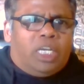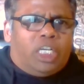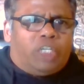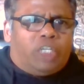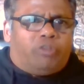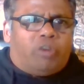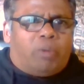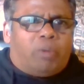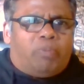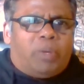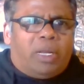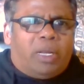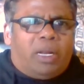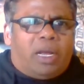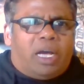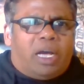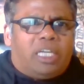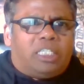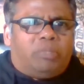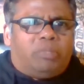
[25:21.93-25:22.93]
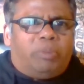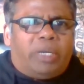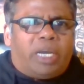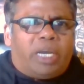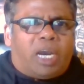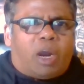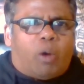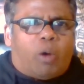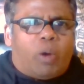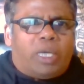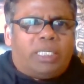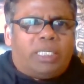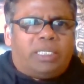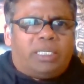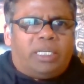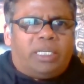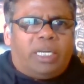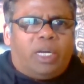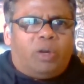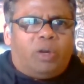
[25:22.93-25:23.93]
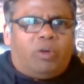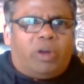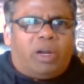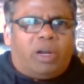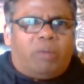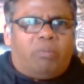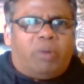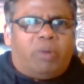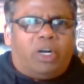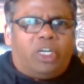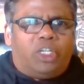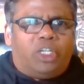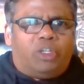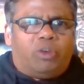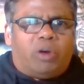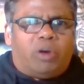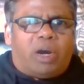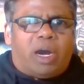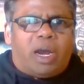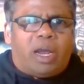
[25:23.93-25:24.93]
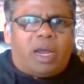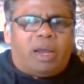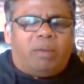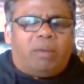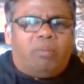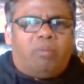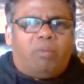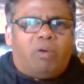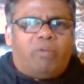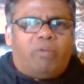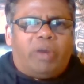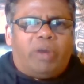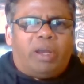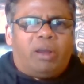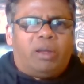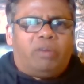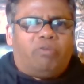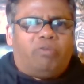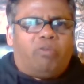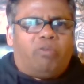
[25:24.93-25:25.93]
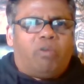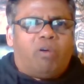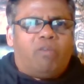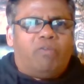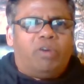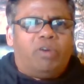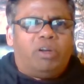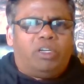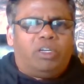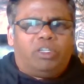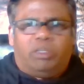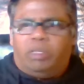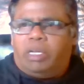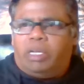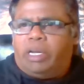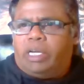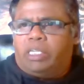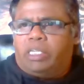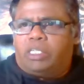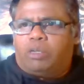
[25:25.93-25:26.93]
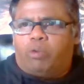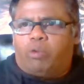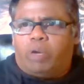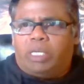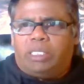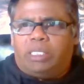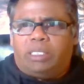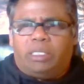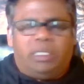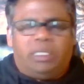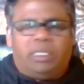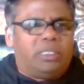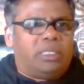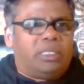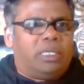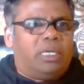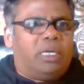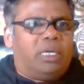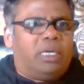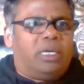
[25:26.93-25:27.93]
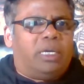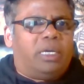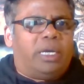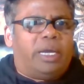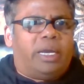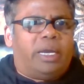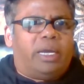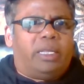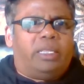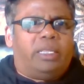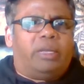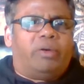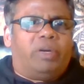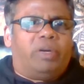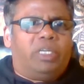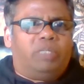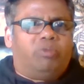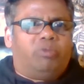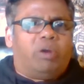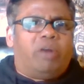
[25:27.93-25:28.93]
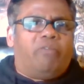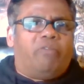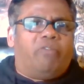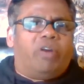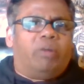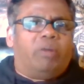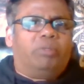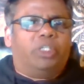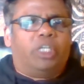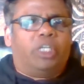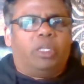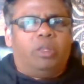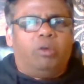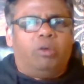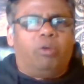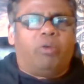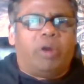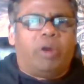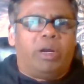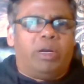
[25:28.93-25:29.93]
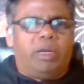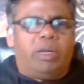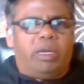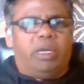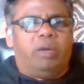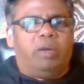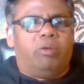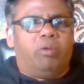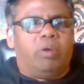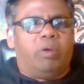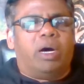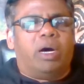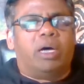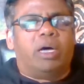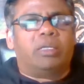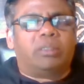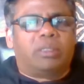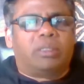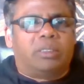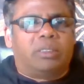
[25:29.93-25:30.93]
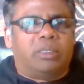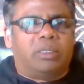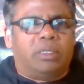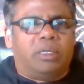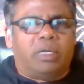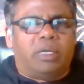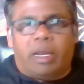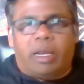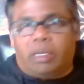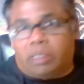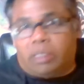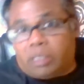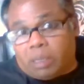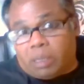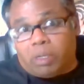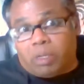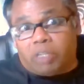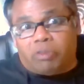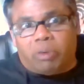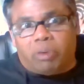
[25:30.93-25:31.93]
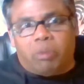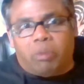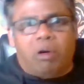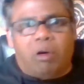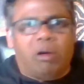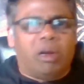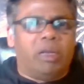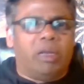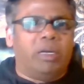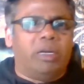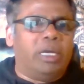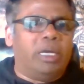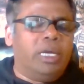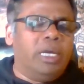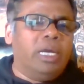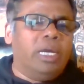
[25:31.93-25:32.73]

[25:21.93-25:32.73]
Swapnil asked me a question, no number, so I am moving it forward to the next questions. And there is one from Chandu Reddy who asks, and this number is from Auckland.